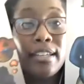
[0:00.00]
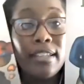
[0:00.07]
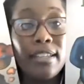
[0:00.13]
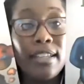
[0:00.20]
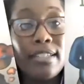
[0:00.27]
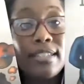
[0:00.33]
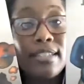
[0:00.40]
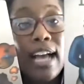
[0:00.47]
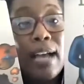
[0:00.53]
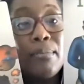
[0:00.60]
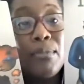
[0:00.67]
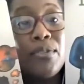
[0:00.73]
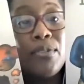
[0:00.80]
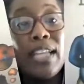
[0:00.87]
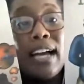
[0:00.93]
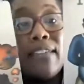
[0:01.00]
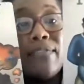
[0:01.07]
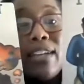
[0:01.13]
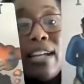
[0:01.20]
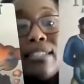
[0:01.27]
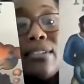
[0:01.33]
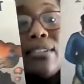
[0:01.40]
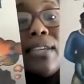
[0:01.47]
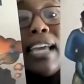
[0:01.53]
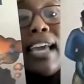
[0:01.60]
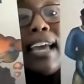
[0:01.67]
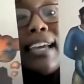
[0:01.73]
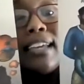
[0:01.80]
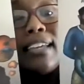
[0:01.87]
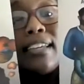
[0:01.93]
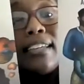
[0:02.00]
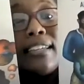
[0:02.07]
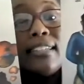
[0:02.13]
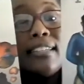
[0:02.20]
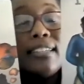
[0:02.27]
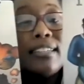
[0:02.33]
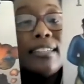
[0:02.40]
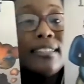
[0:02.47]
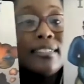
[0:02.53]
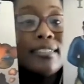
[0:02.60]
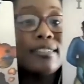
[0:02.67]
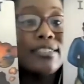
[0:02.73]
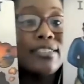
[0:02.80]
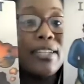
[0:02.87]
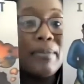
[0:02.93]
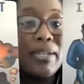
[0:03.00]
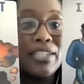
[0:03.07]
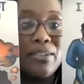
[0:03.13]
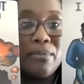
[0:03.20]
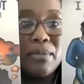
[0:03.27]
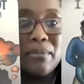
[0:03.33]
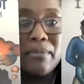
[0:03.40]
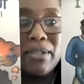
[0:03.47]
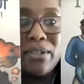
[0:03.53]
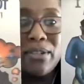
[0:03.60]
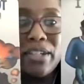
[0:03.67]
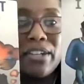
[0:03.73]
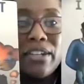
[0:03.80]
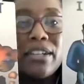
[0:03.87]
This is I Move a Lot and That's Okay. Trying to make sure I'm in the middle here.